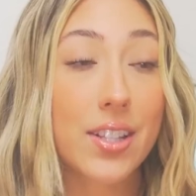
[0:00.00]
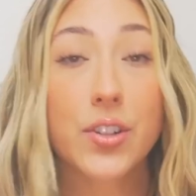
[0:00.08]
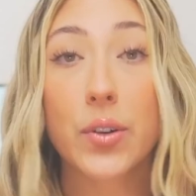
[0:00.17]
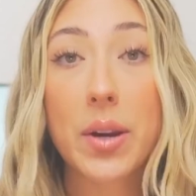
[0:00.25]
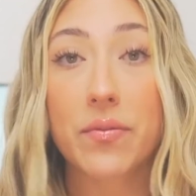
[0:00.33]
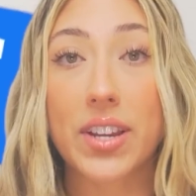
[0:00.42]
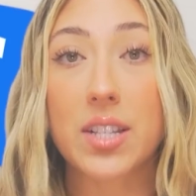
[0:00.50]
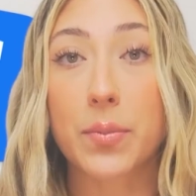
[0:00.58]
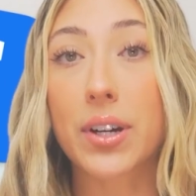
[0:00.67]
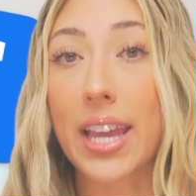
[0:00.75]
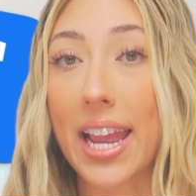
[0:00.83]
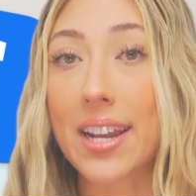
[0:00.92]
Instagram,
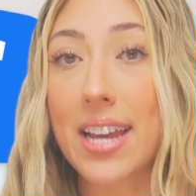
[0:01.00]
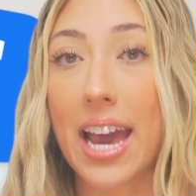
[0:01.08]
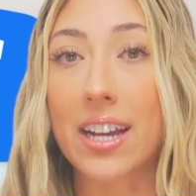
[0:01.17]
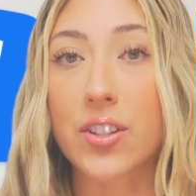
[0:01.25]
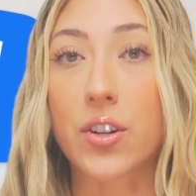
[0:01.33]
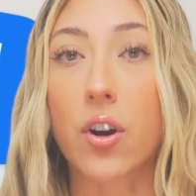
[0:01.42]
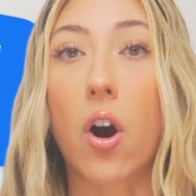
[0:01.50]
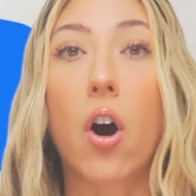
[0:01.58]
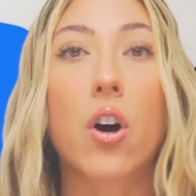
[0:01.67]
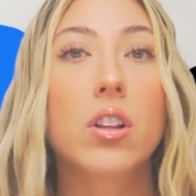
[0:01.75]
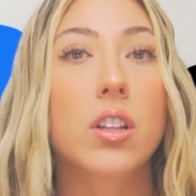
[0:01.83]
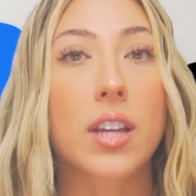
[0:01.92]
Facebook, and X are
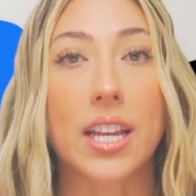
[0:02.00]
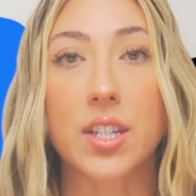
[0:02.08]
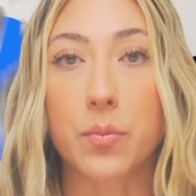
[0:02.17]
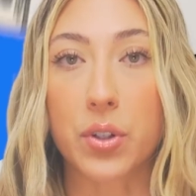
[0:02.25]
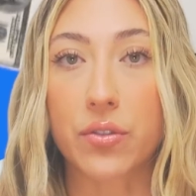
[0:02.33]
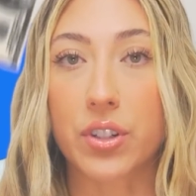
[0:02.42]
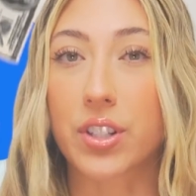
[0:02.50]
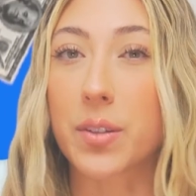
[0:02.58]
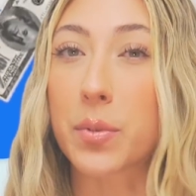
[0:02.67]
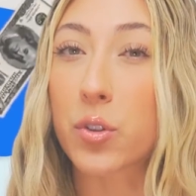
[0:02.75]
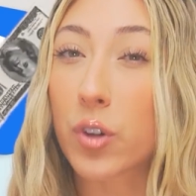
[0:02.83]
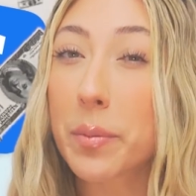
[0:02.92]
all looking to move to
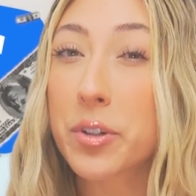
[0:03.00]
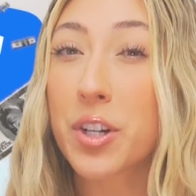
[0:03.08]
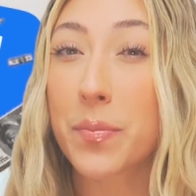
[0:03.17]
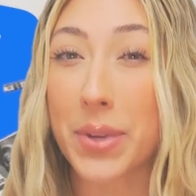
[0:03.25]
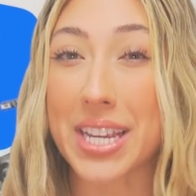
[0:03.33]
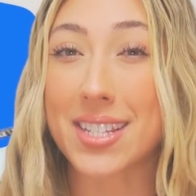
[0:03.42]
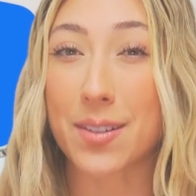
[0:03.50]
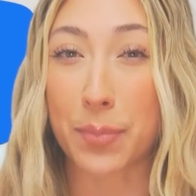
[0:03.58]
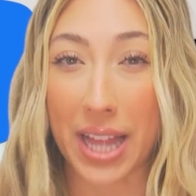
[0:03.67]
subscription-based